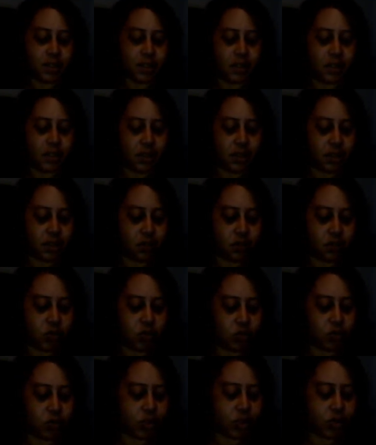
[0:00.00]
and want
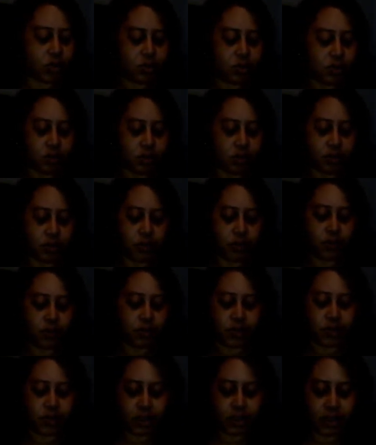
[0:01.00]
me to do a review
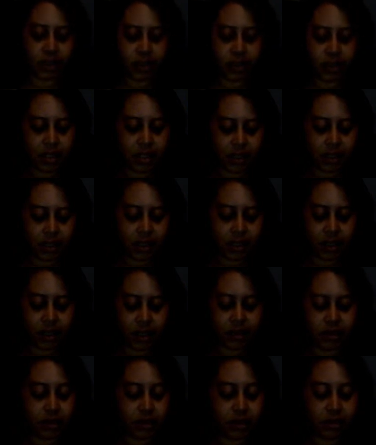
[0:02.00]
now I, I
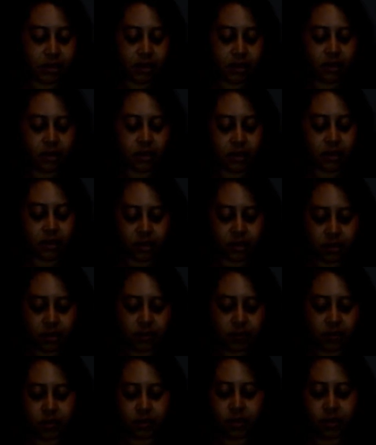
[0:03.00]
love this
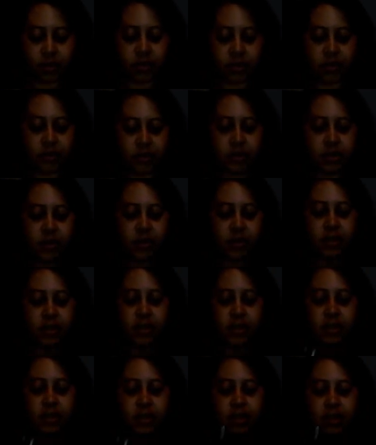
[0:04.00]
one because it
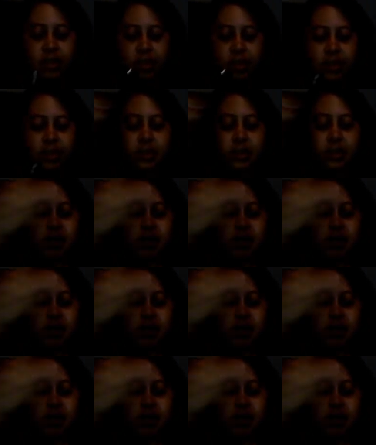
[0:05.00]
is